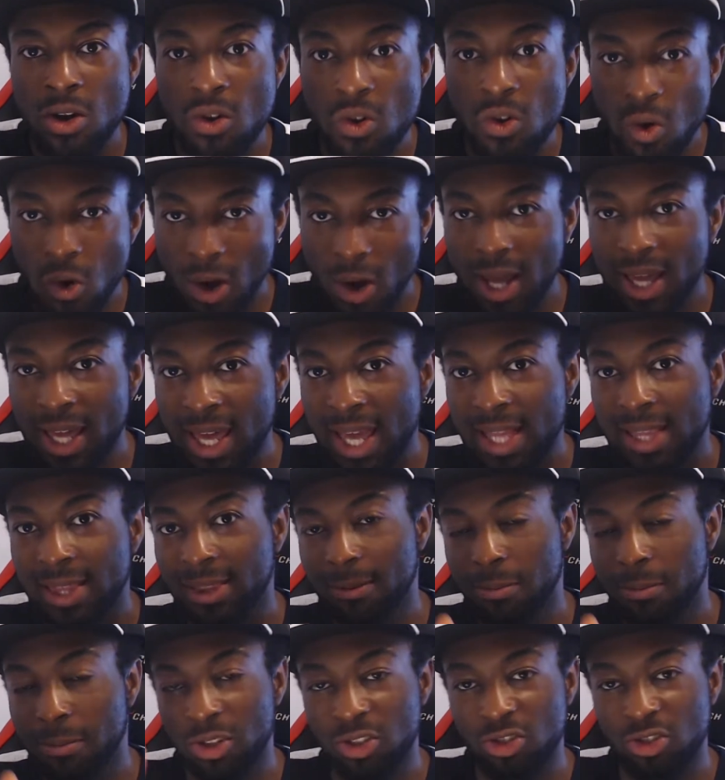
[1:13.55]
go
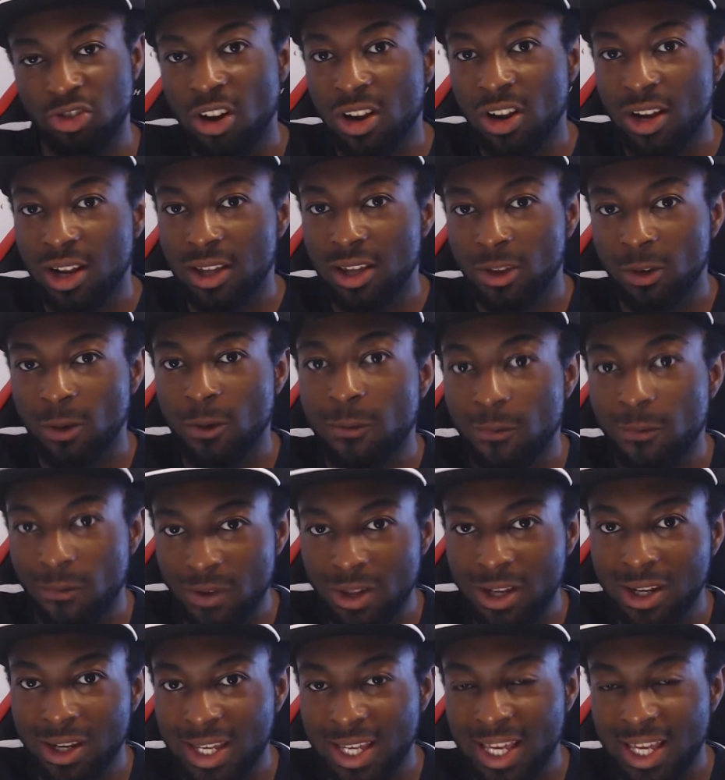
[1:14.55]
against patrollers who
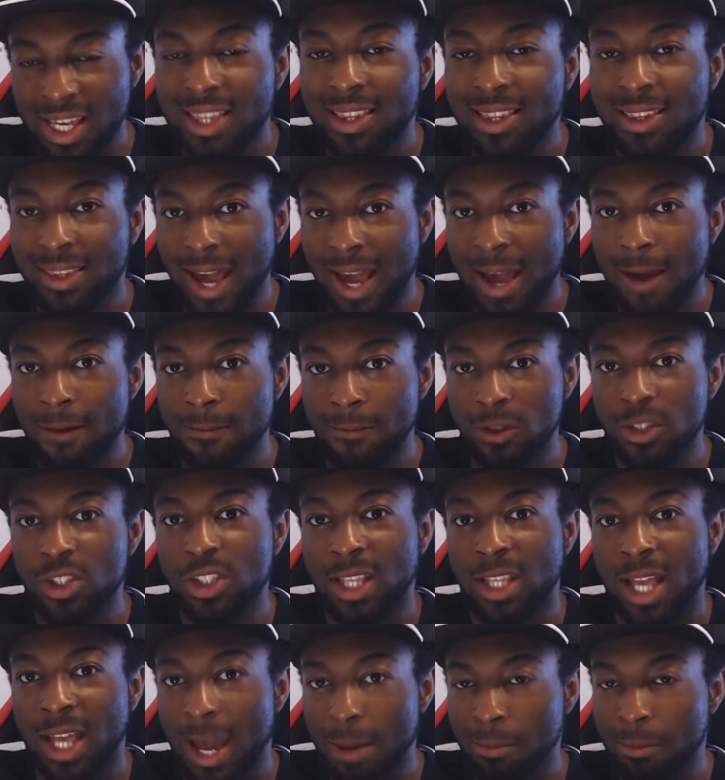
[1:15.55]
feel like it's time for
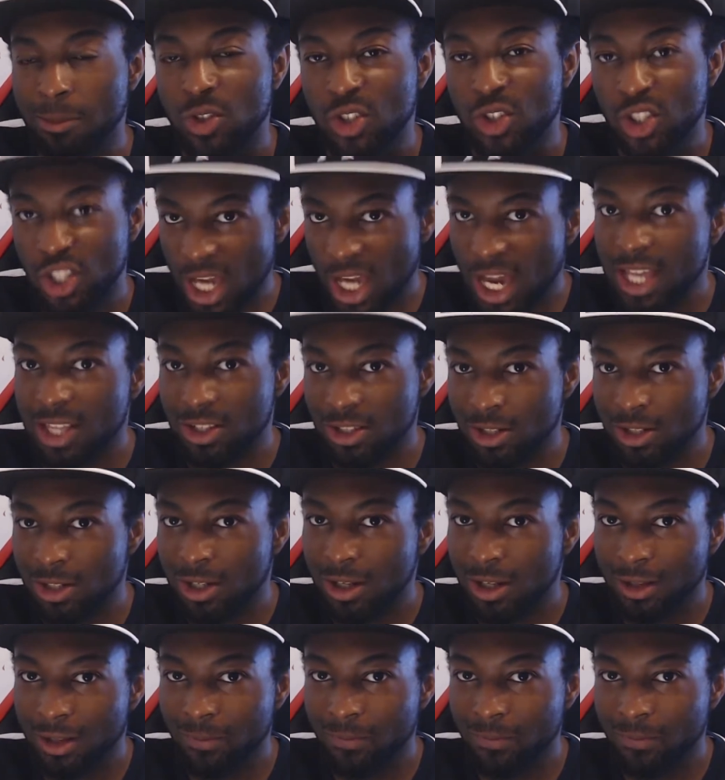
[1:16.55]
time to change.